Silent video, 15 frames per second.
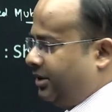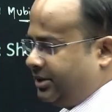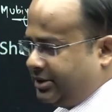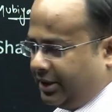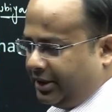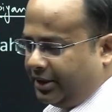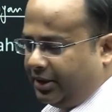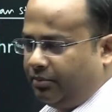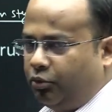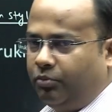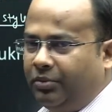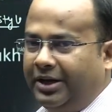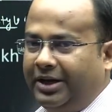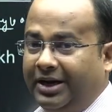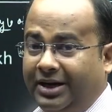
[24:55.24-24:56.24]
started
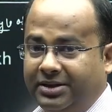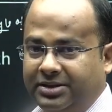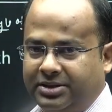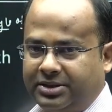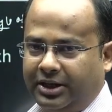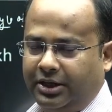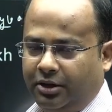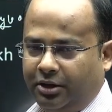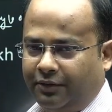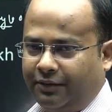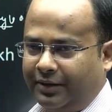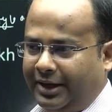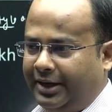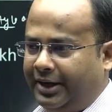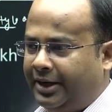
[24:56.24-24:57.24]
Mubayyan style of
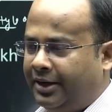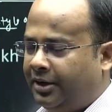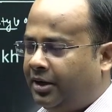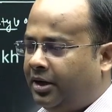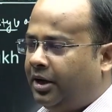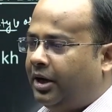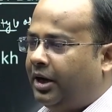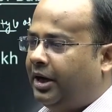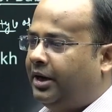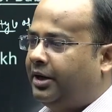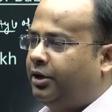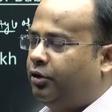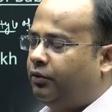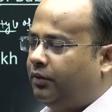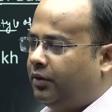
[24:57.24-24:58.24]
writing, and
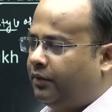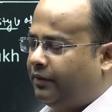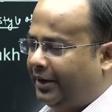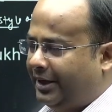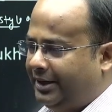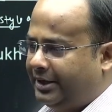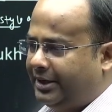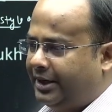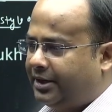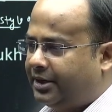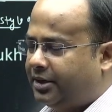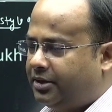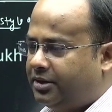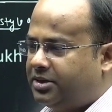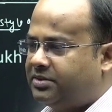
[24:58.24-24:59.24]
you will find that
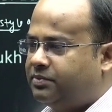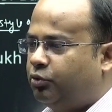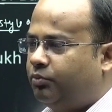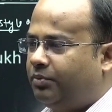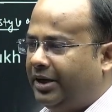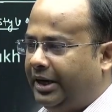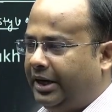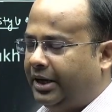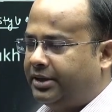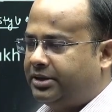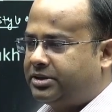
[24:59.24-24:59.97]
this Mubayyan